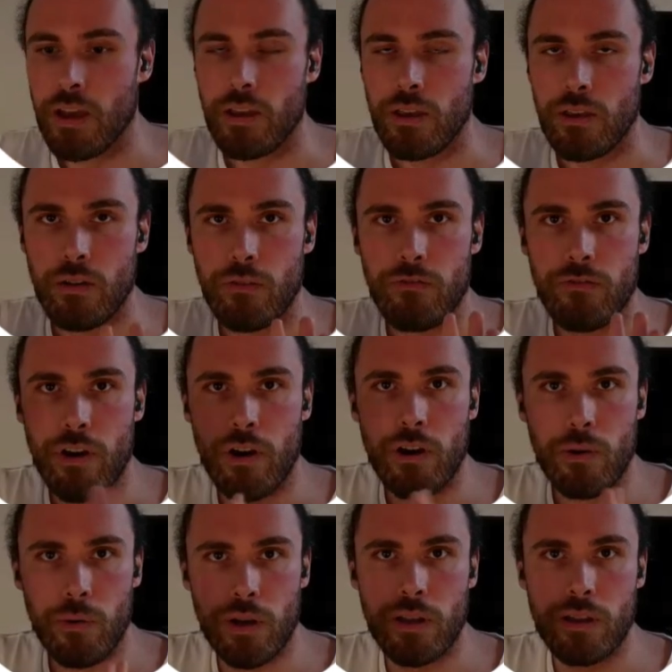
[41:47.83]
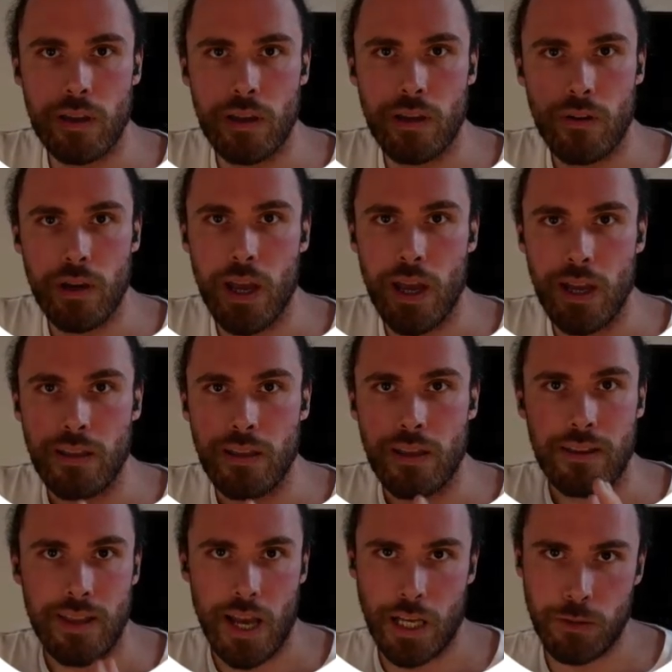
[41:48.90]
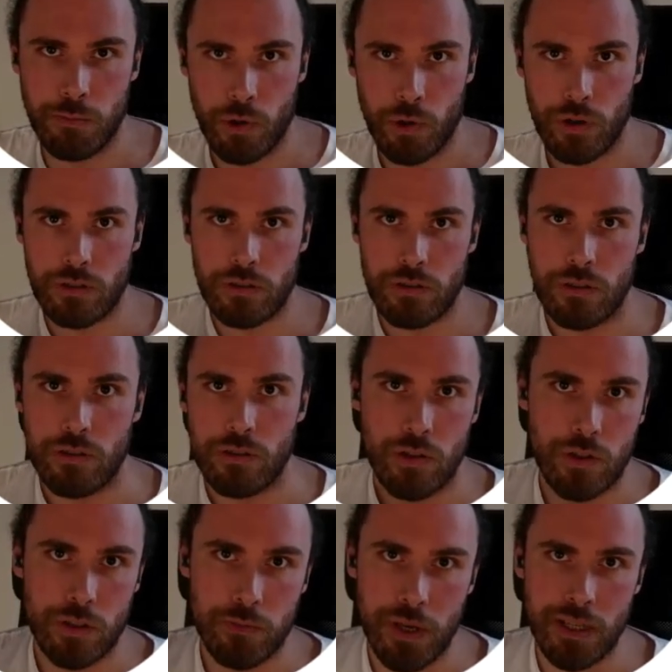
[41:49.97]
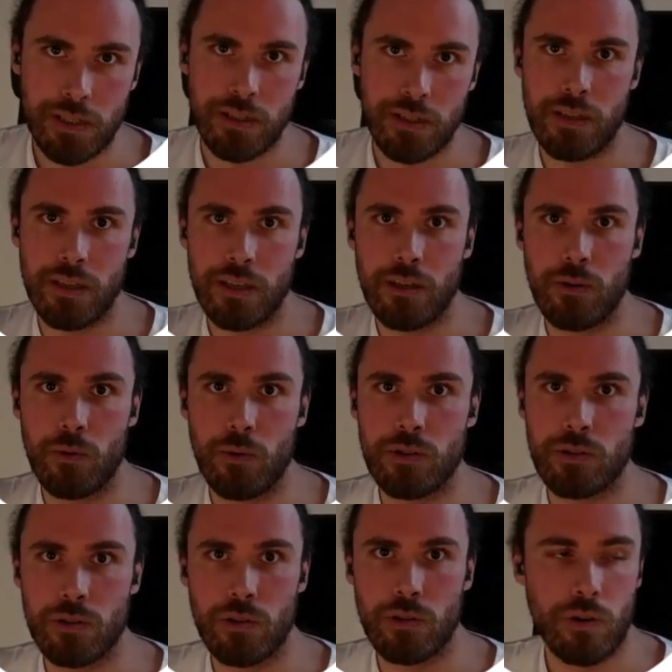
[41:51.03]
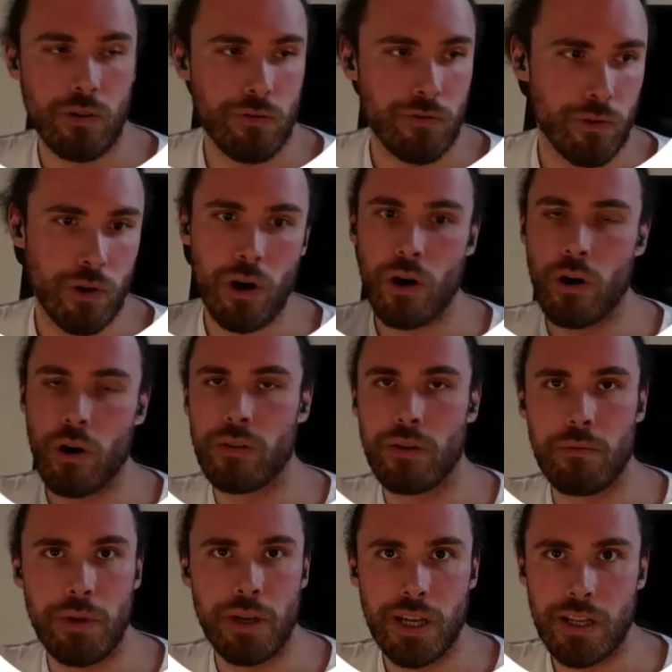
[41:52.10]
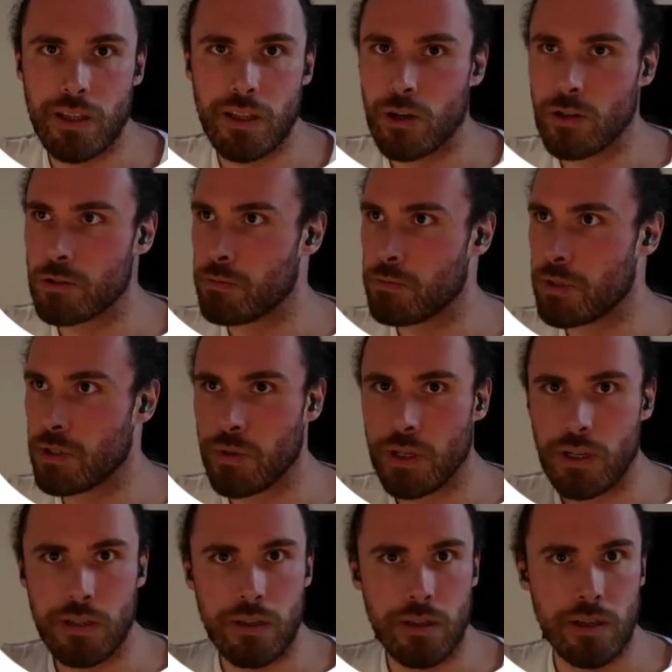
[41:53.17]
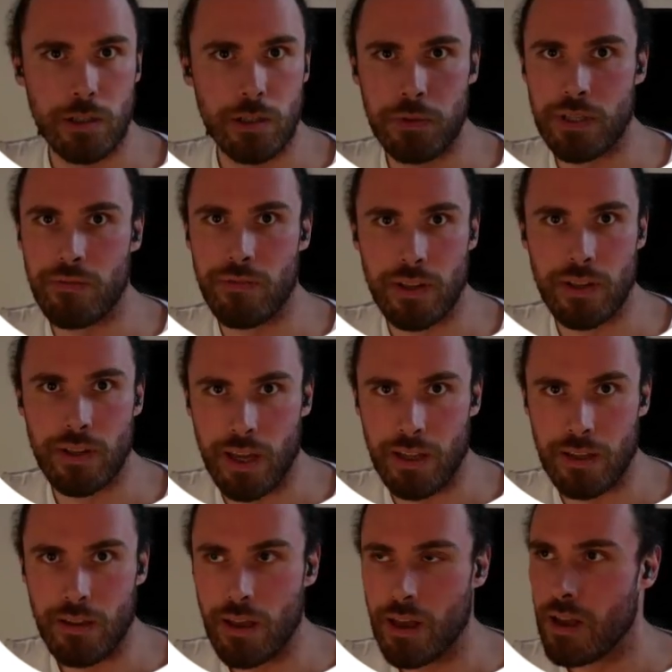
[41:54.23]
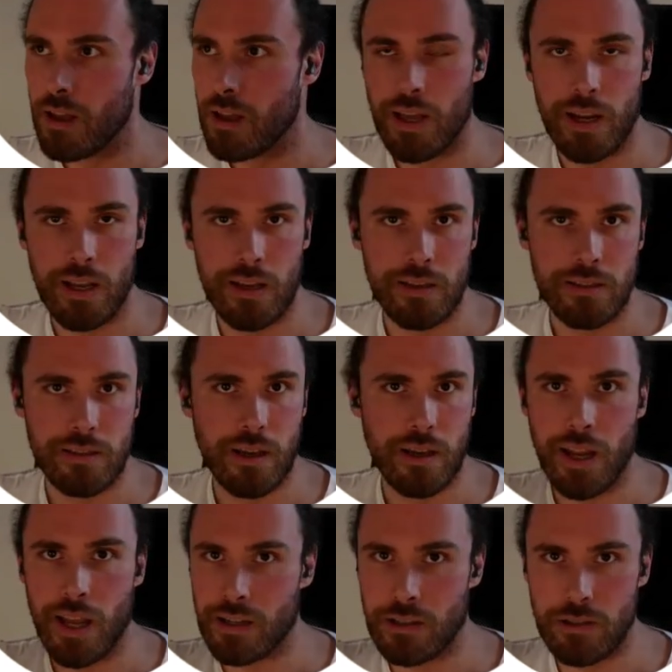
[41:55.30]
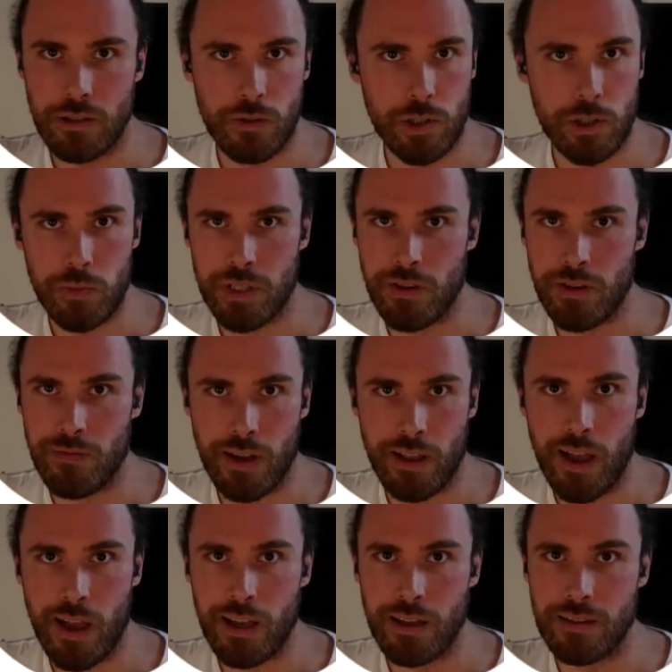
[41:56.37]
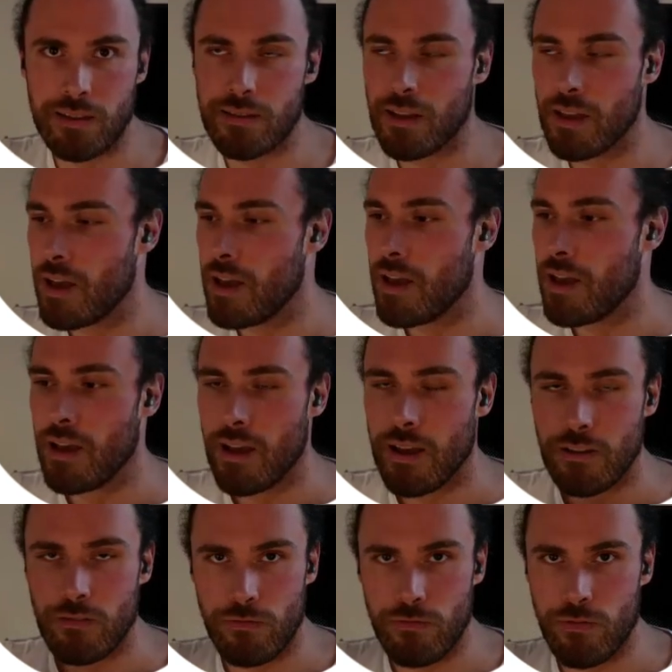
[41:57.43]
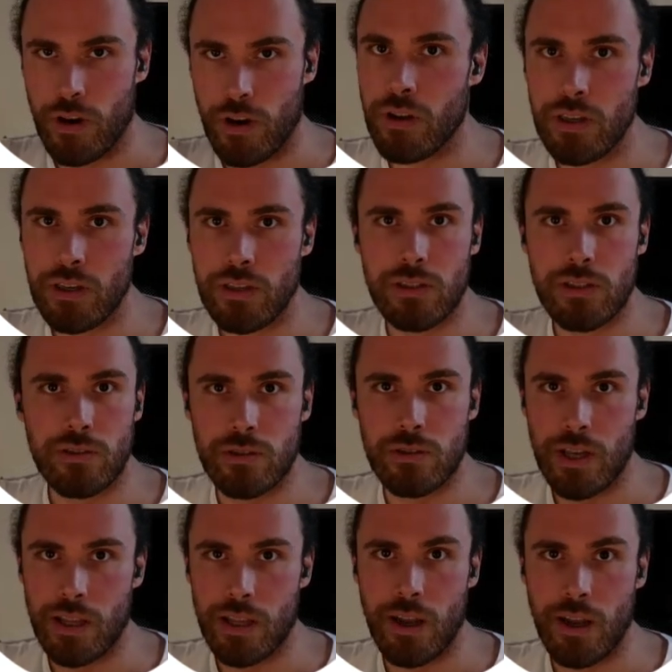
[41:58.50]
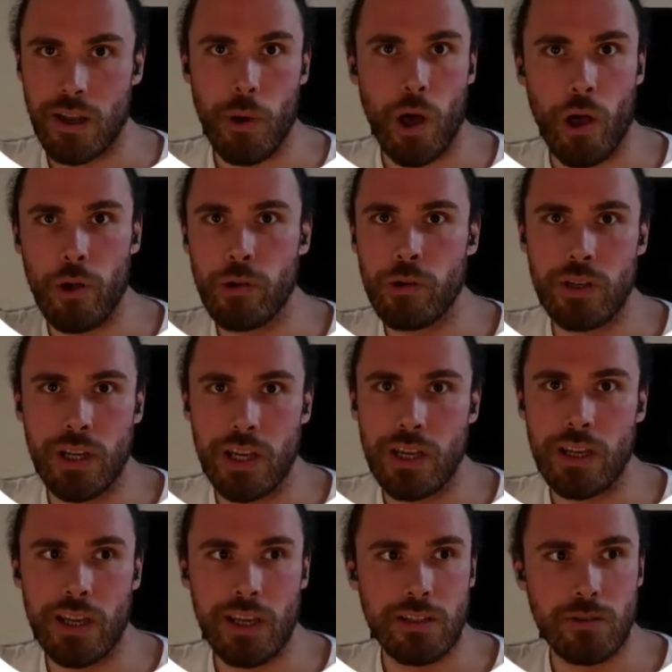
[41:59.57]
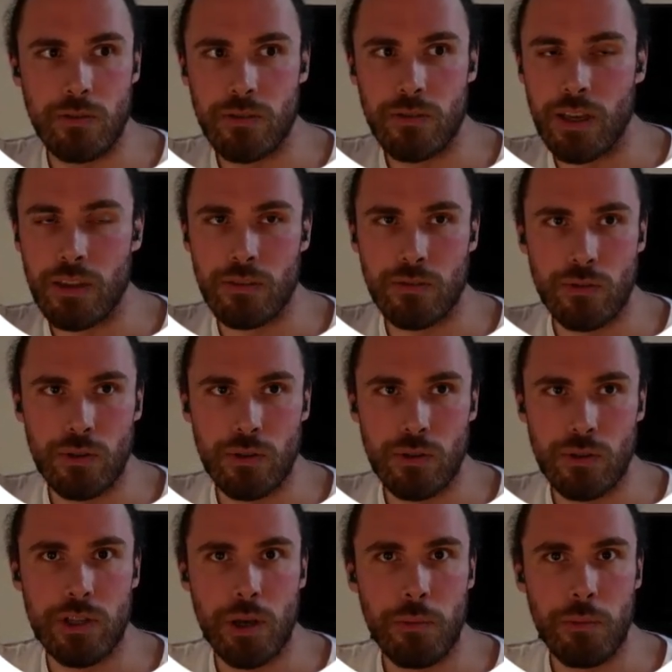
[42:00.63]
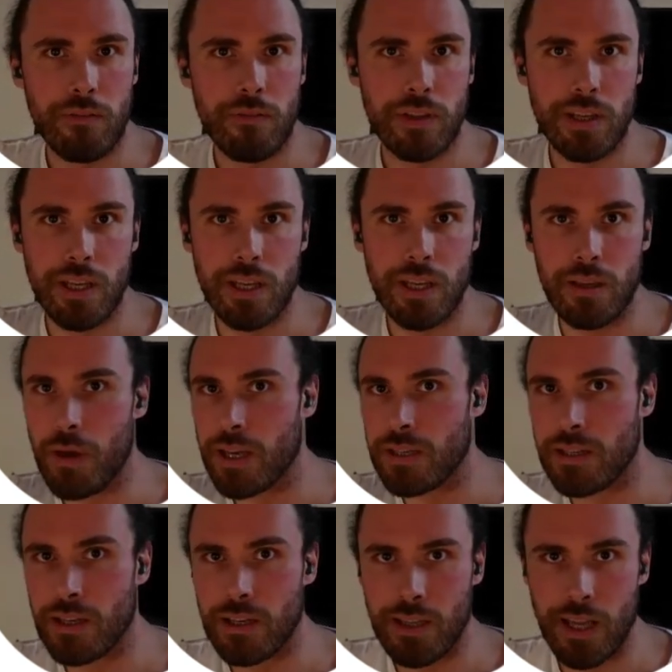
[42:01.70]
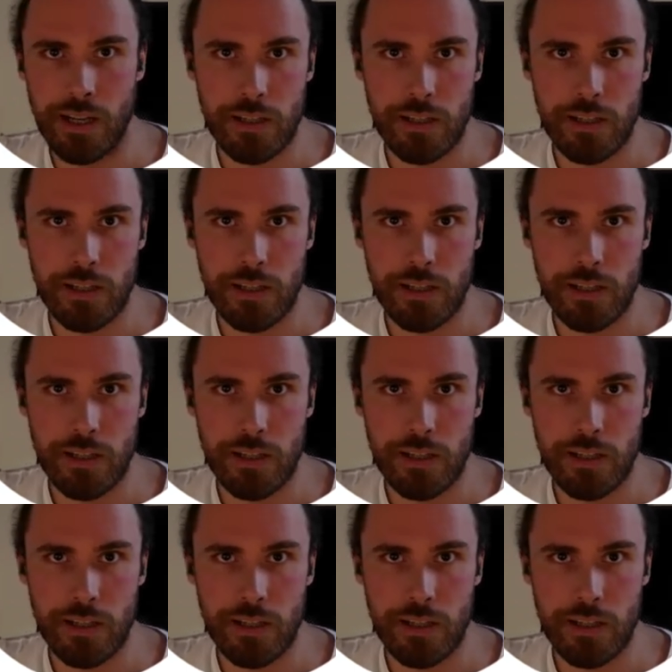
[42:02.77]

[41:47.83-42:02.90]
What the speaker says: you can very quickly create dashboards. So it's basically, you want to look for all the meeting notes between a specific date that is connected to a specific client. It's very easy to set it up. All you need is to think through some of the basic data